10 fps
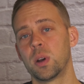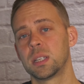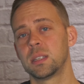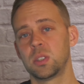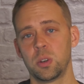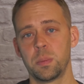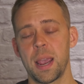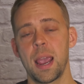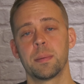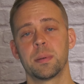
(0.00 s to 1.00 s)
into Zoom
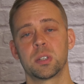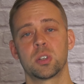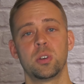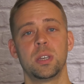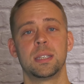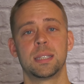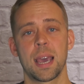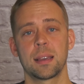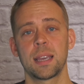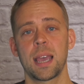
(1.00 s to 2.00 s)
and I'm going to show you
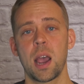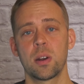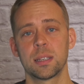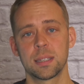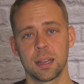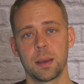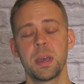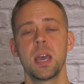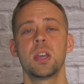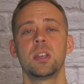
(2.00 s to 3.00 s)
exactly how to set up
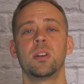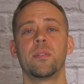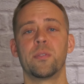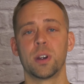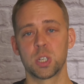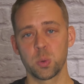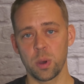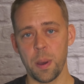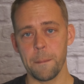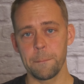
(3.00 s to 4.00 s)
your
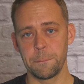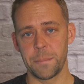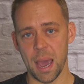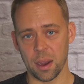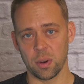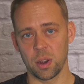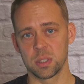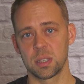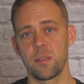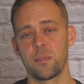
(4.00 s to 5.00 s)
virtual
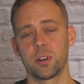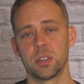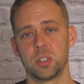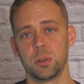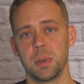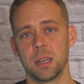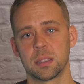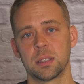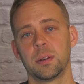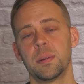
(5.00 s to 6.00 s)
backgrounds for your Zoom
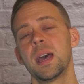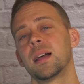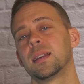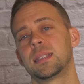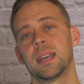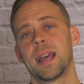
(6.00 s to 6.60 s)
meetings. So let's get